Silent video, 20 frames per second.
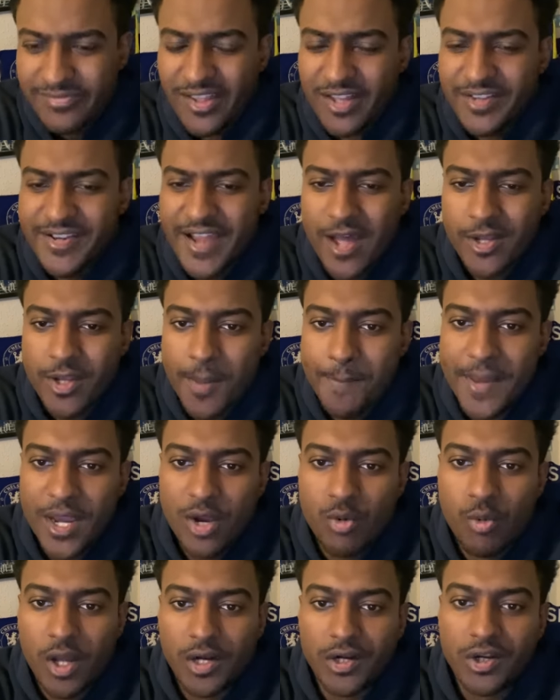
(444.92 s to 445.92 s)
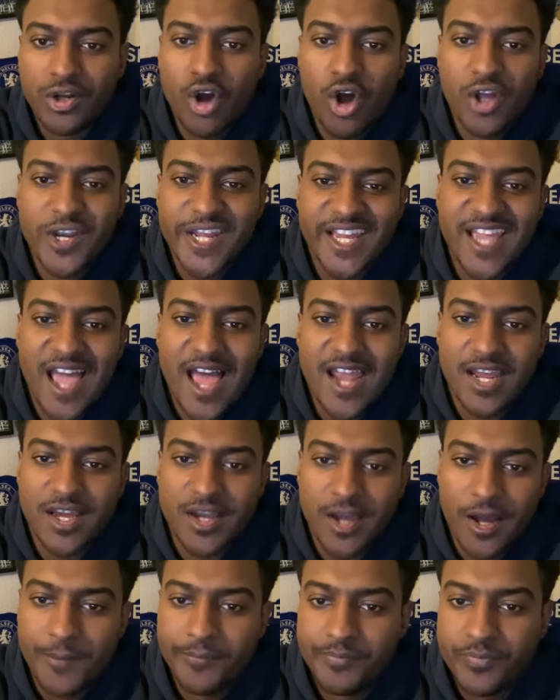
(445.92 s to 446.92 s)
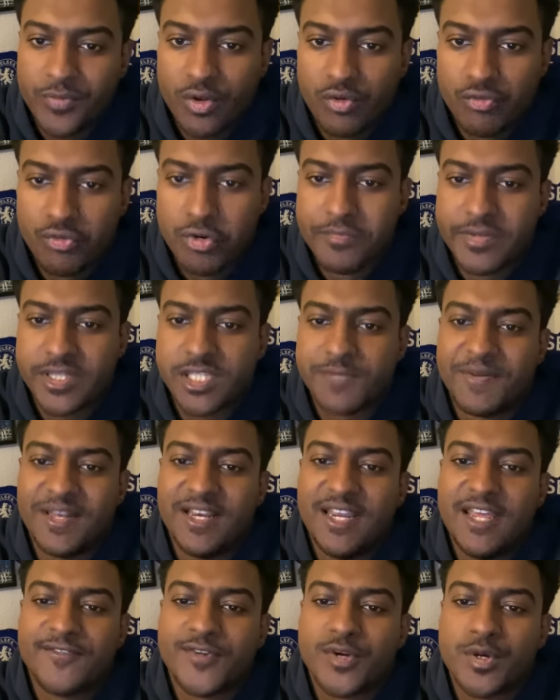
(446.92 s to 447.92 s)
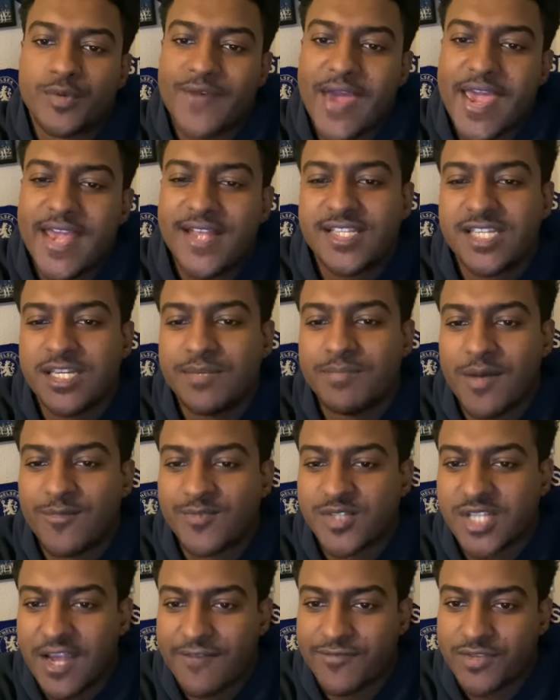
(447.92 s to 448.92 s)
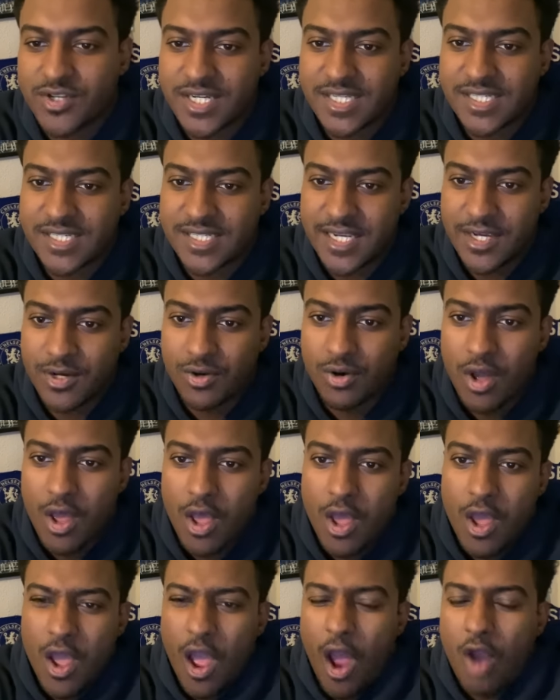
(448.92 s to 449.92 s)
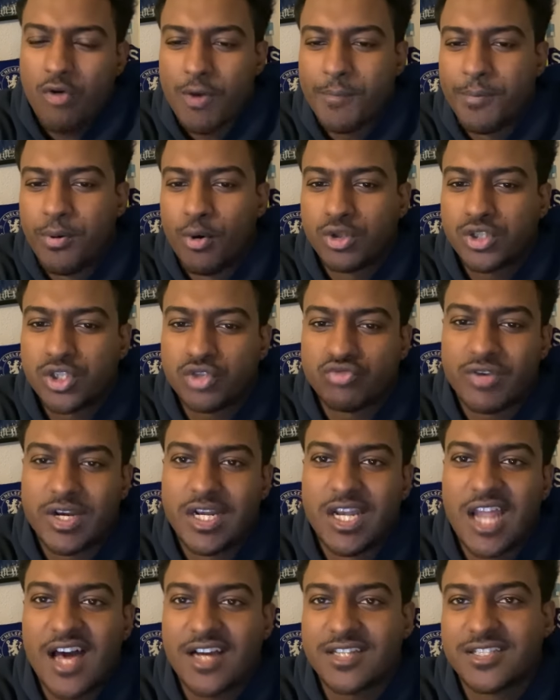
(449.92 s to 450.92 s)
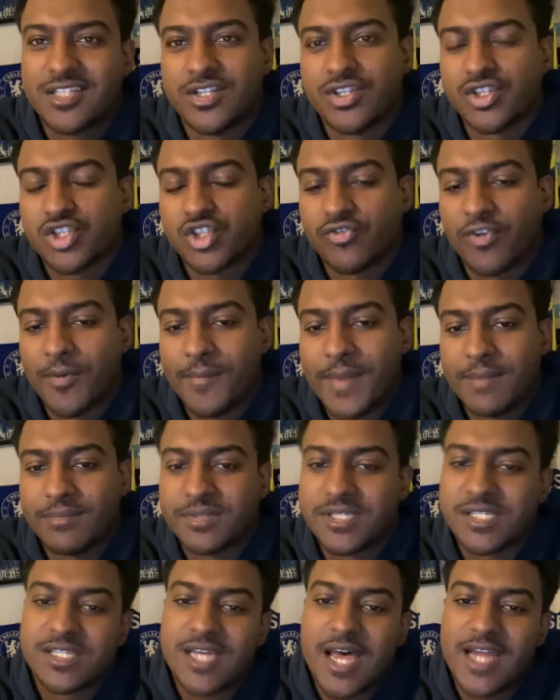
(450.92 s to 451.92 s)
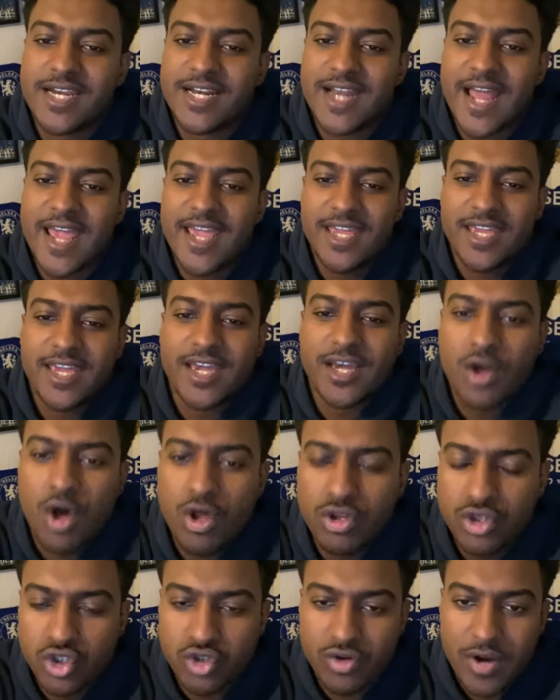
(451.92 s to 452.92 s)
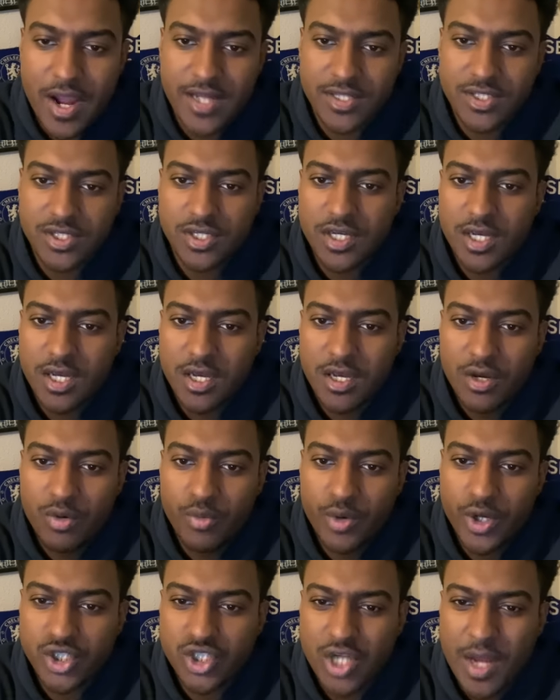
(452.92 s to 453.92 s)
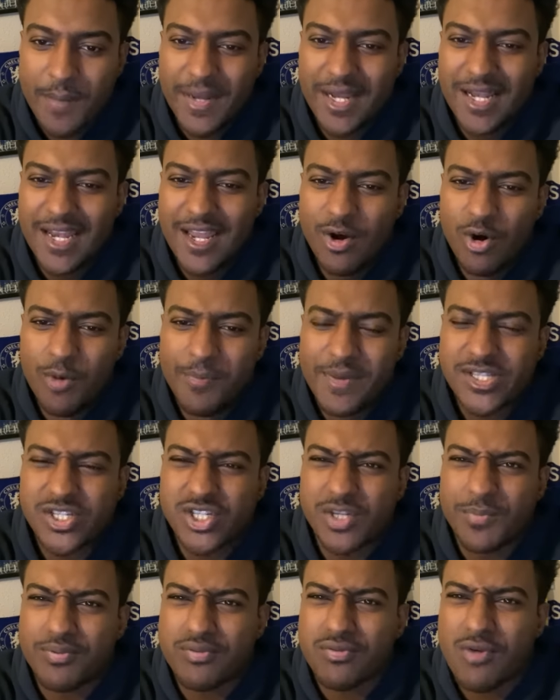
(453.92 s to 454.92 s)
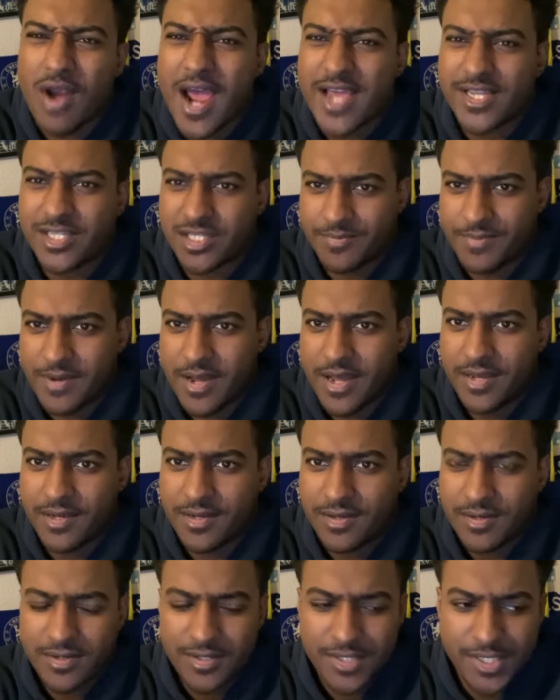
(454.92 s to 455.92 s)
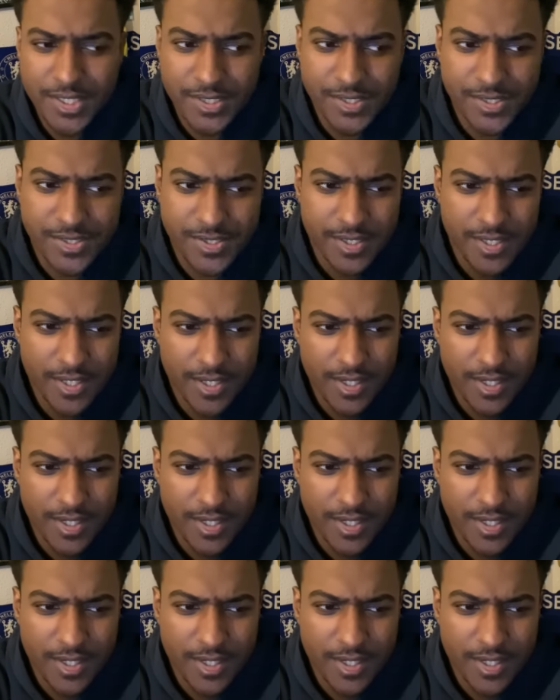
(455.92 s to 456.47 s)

Now, the big one. Conor Gallagher, rumoured to be leaving with 18 months left on his deal. A reported reluctance from him to sign an 8-year contract, which I'm a little bit surprised by, because